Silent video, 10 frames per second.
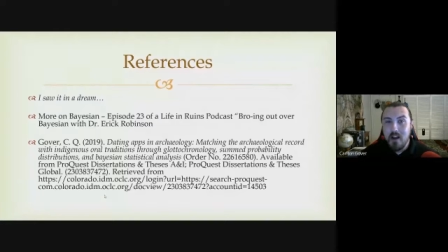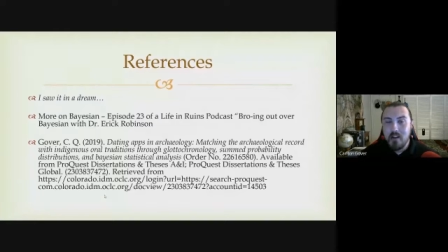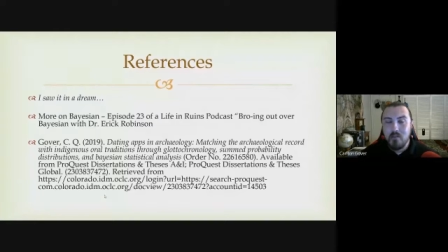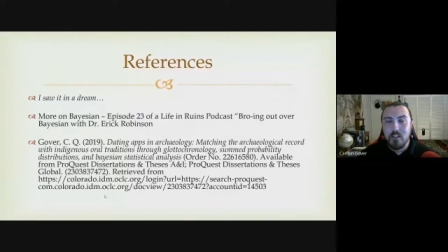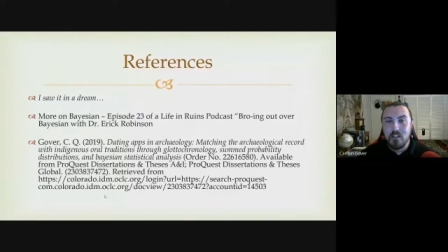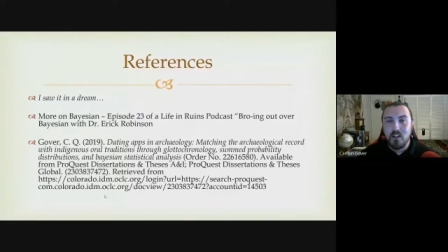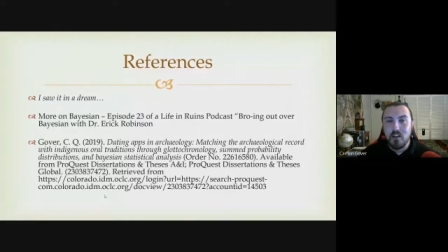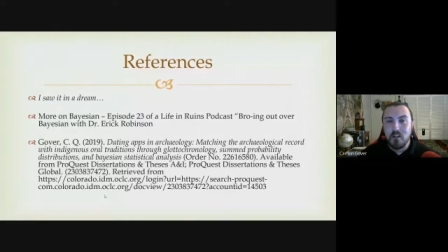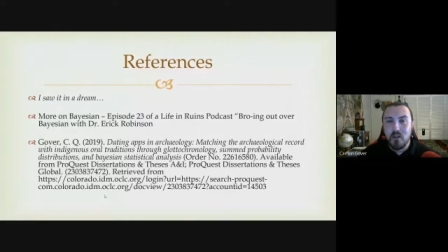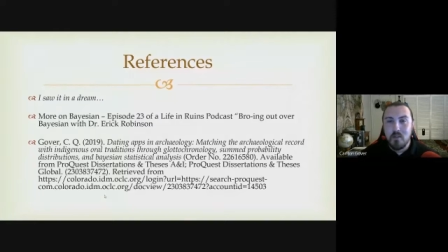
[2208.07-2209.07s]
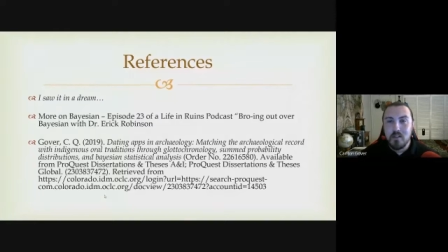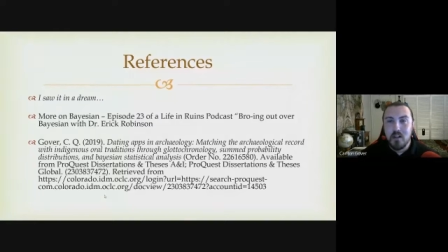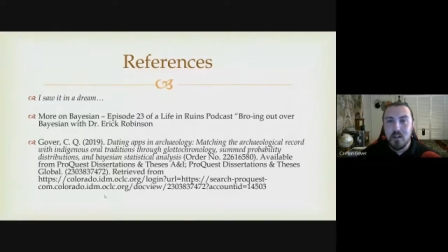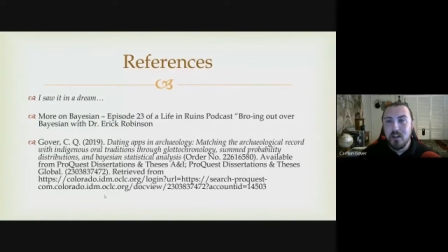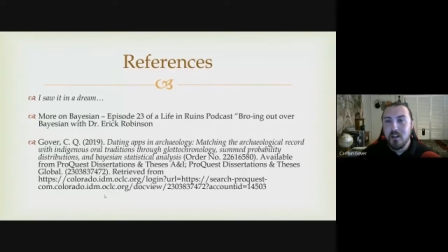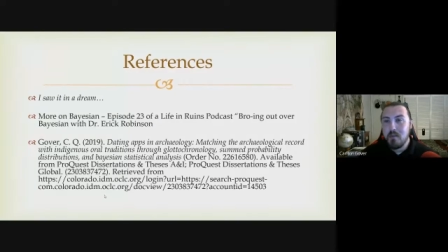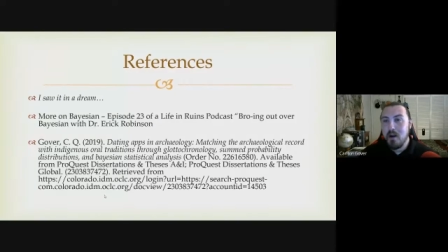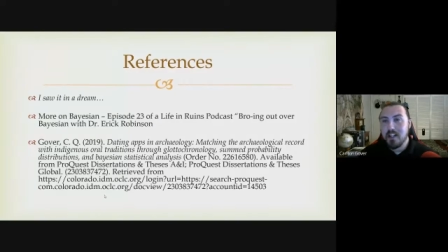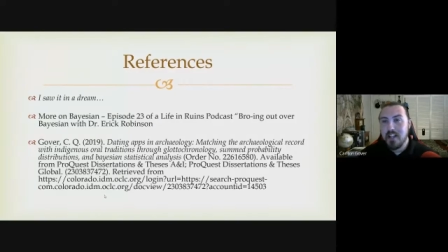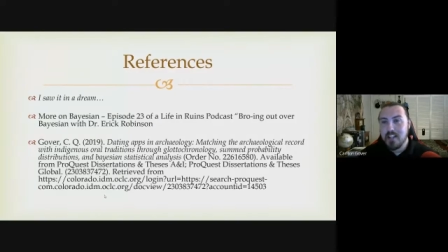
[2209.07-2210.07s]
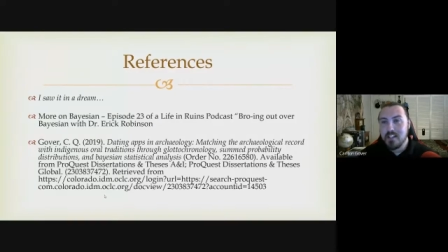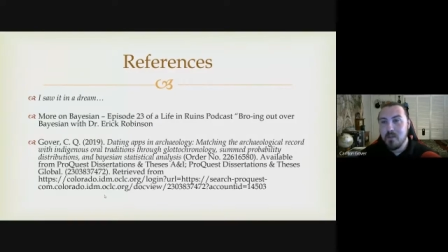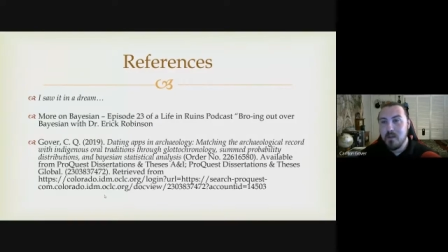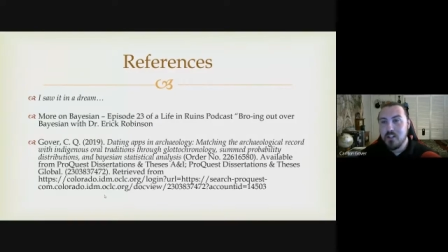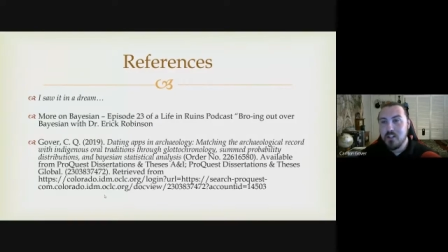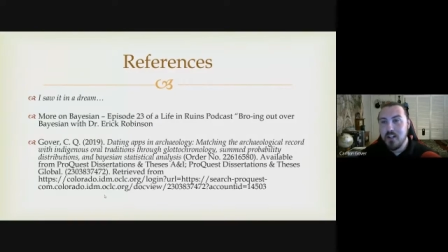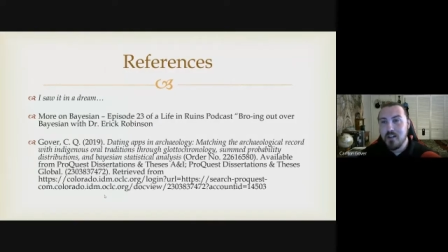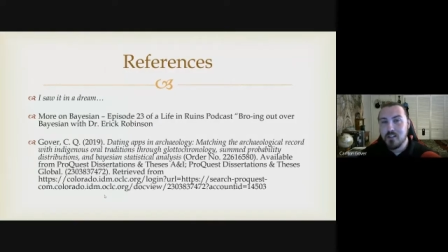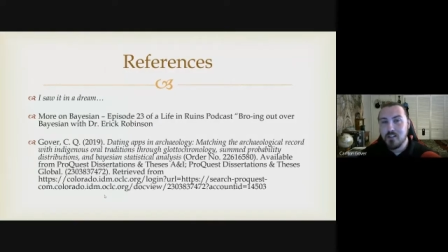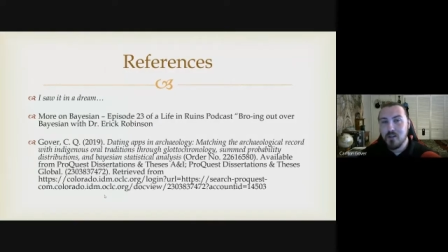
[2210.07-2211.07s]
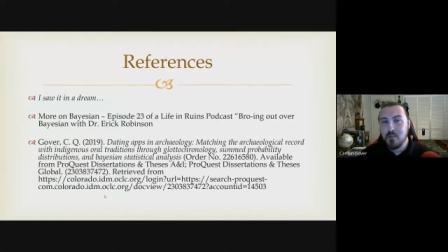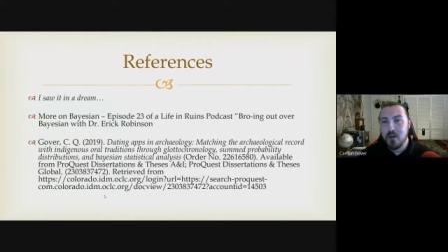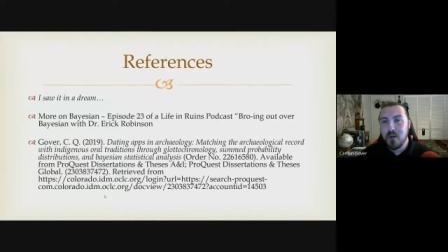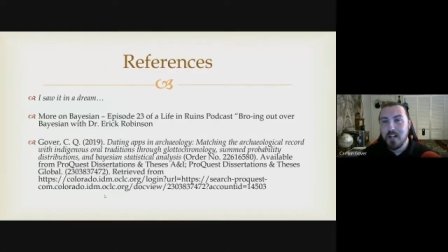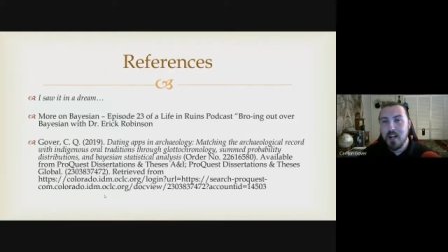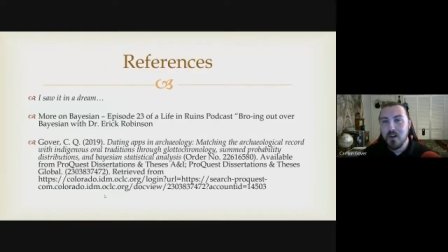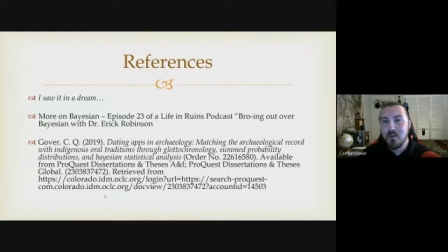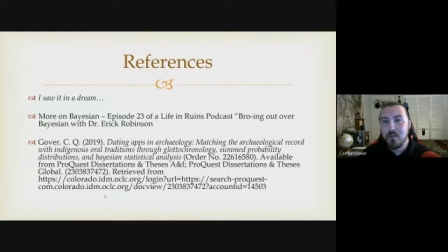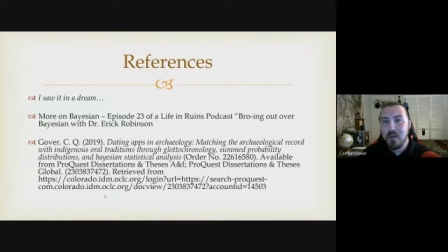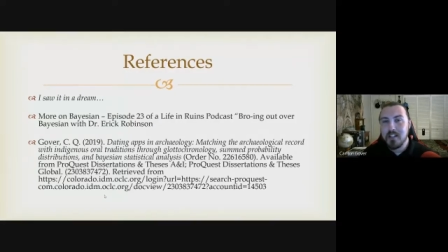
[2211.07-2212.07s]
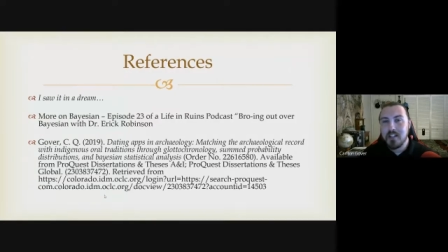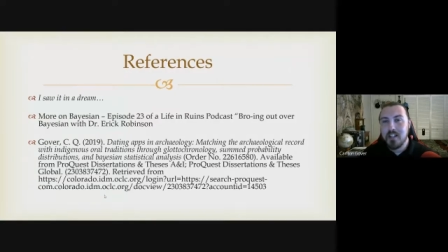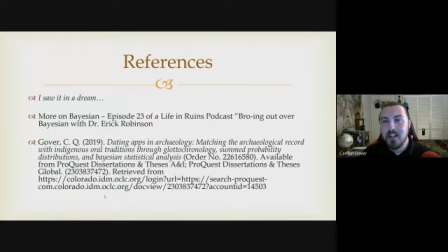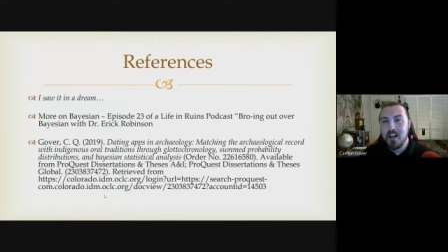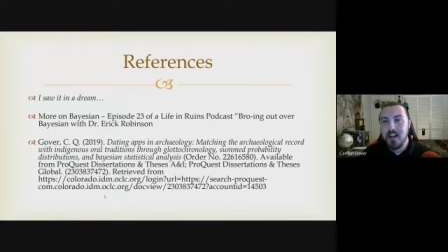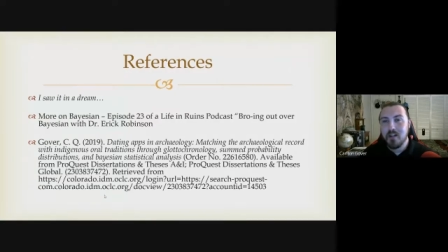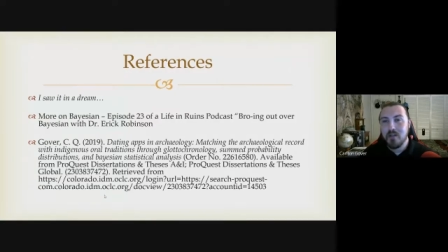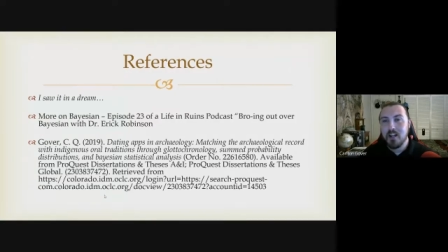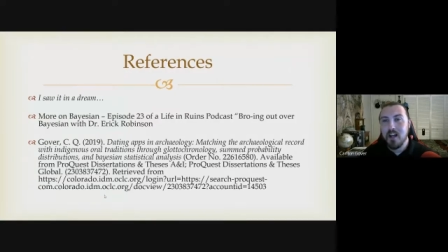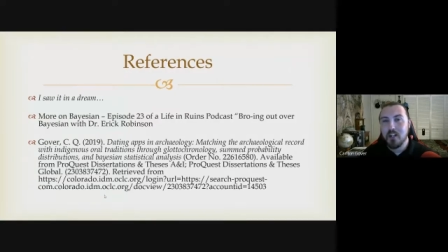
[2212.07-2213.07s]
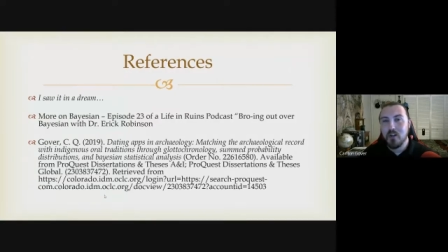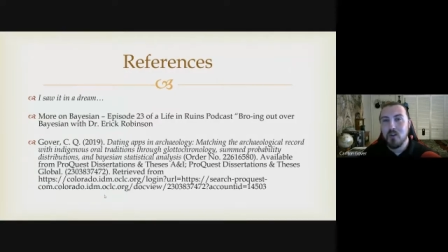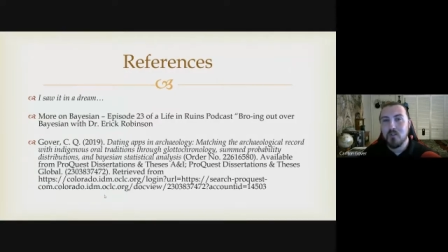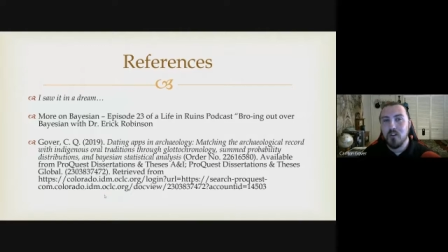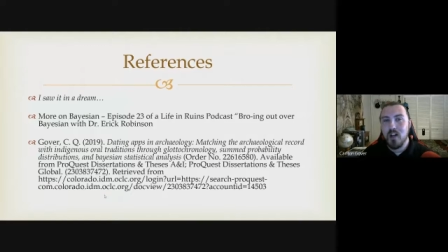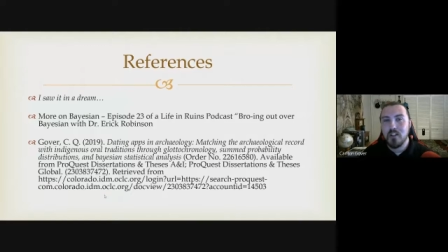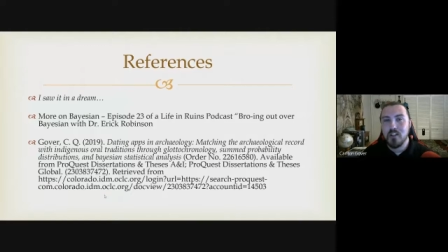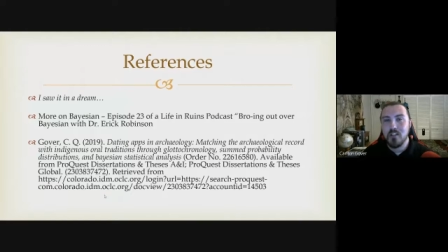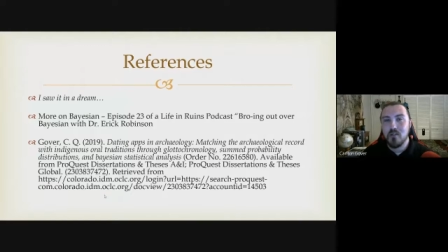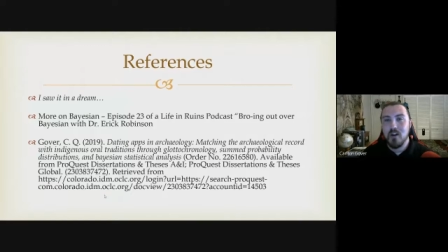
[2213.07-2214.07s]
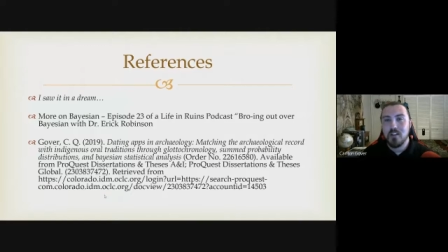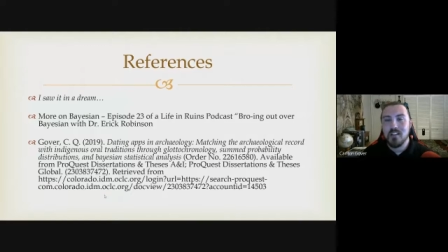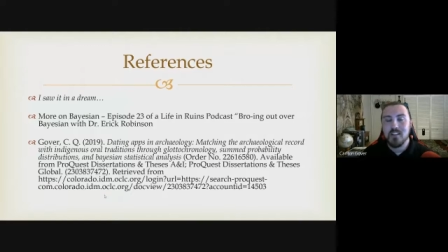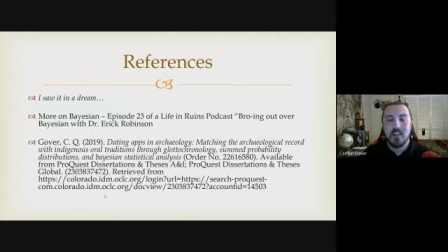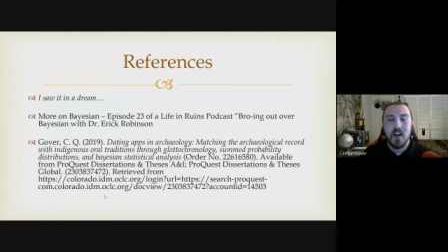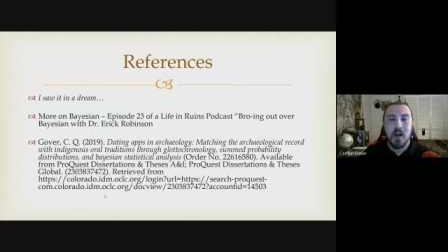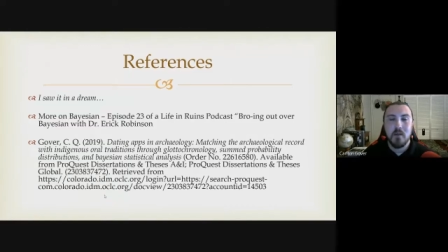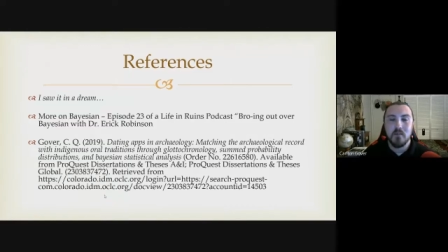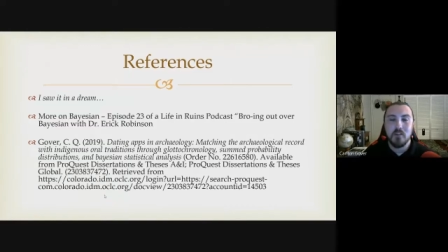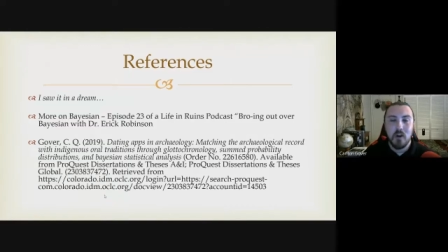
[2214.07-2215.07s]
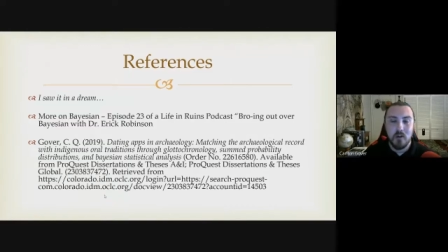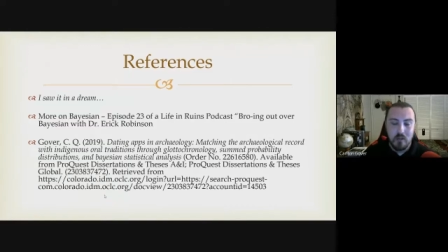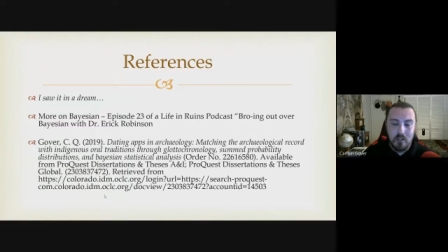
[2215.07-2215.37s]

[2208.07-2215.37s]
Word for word: it with Dr. Eric Robinson on the podcast that I mentioned, and it's called growing Out Over Bayesian. And we kind of go over a lot of these nuances. Um, so